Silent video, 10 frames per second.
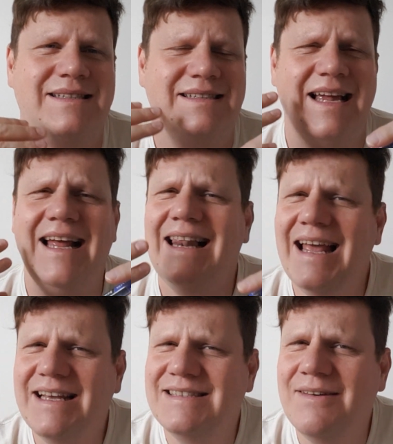They had
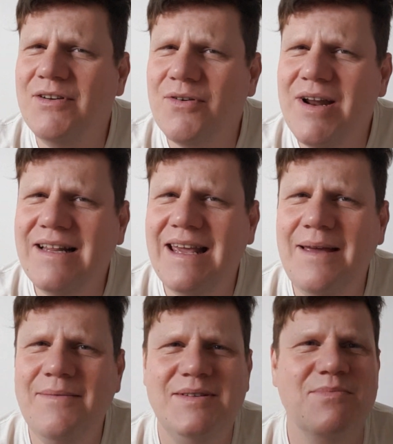like 7 or 8
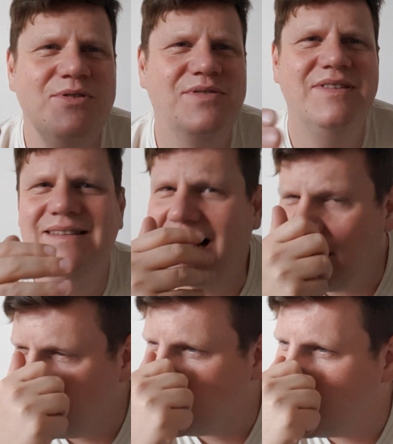games. Most of the
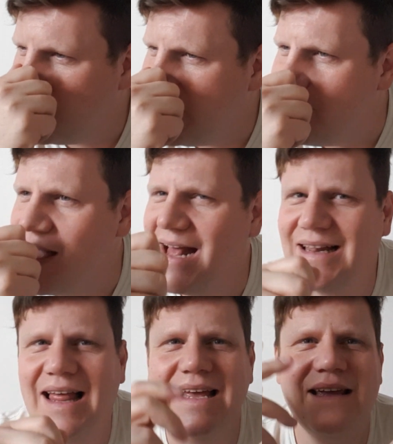titles were pretty bad,
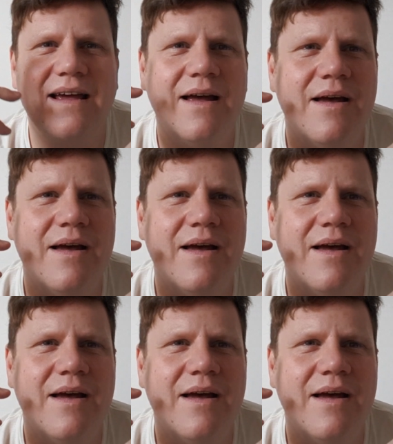like